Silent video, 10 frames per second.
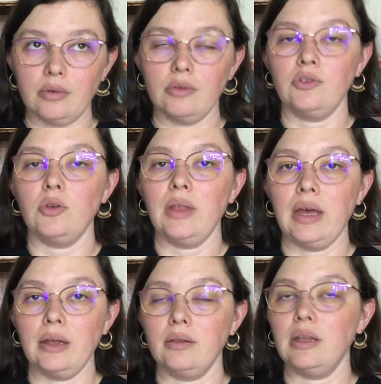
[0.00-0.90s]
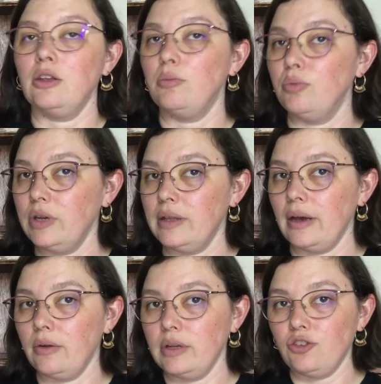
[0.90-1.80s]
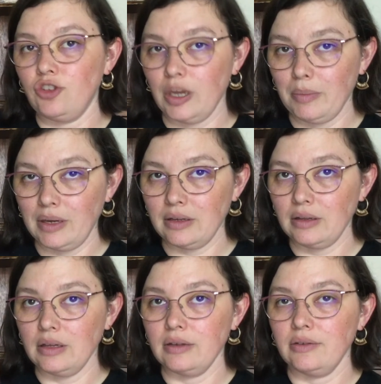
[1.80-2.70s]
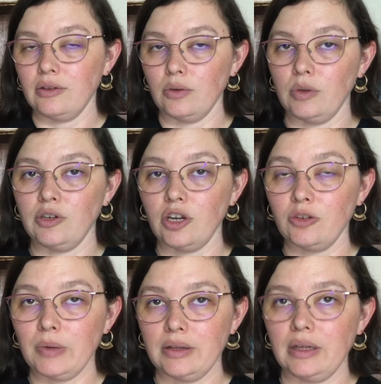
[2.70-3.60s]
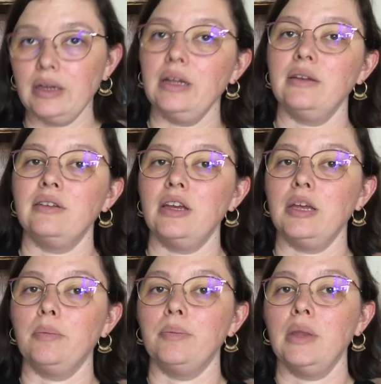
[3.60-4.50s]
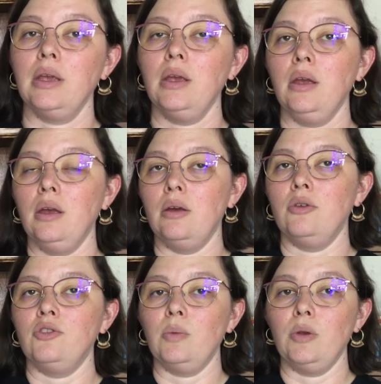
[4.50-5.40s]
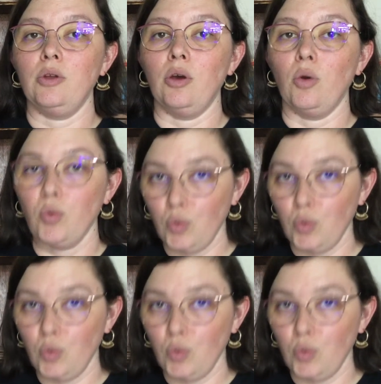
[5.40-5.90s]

so that they could breathe out each time I did this. So we talked about that ahead of time. So we would go.